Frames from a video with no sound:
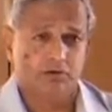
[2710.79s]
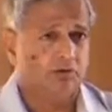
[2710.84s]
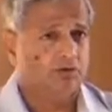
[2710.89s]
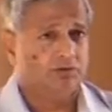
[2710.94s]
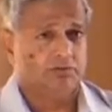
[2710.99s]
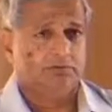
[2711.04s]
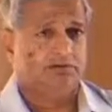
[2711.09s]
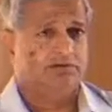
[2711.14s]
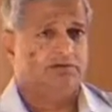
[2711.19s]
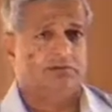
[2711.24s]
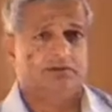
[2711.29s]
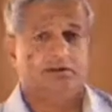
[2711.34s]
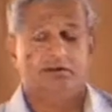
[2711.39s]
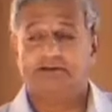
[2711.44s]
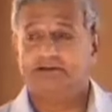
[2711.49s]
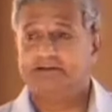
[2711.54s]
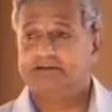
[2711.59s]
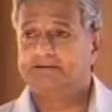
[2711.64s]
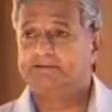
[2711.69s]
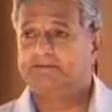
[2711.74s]
No, it will
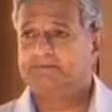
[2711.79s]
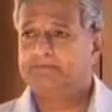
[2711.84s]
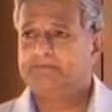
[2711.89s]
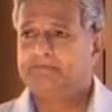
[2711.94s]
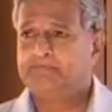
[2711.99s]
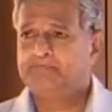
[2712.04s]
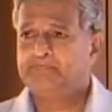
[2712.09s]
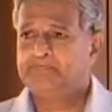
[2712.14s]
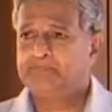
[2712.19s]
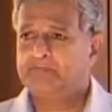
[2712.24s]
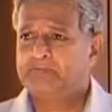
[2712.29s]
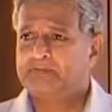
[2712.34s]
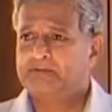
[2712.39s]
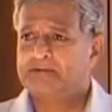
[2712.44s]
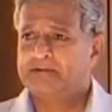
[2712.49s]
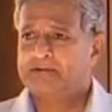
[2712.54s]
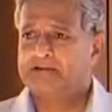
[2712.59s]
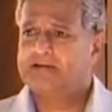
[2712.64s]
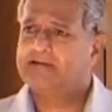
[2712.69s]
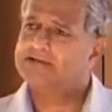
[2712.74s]
not,
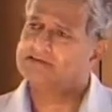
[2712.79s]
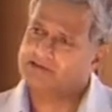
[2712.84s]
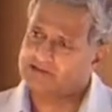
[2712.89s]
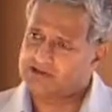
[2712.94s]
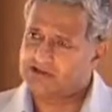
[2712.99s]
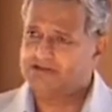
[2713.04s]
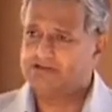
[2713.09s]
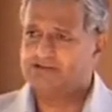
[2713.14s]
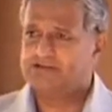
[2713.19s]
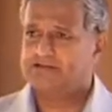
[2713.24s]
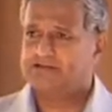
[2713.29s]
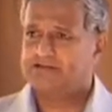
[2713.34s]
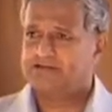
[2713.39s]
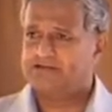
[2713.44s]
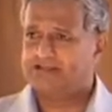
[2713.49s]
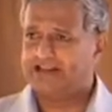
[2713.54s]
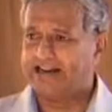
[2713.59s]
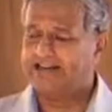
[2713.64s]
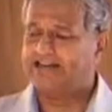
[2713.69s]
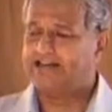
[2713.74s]
it will change
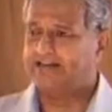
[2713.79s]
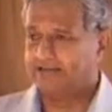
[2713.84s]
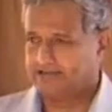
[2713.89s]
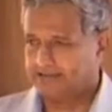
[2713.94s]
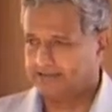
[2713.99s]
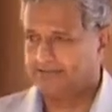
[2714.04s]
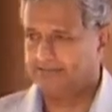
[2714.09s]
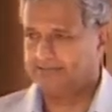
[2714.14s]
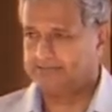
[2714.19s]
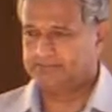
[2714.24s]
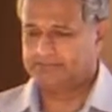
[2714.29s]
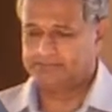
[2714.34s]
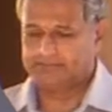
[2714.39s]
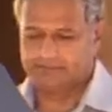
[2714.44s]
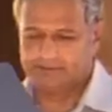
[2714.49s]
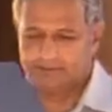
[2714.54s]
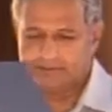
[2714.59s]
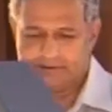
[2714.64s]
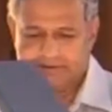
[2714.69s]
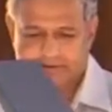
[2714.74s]
slightly.
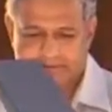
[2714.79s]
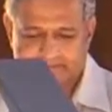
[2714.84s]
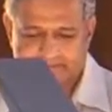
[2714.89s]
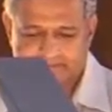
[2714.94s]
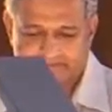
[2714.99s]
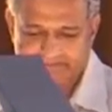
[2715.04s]
Okay.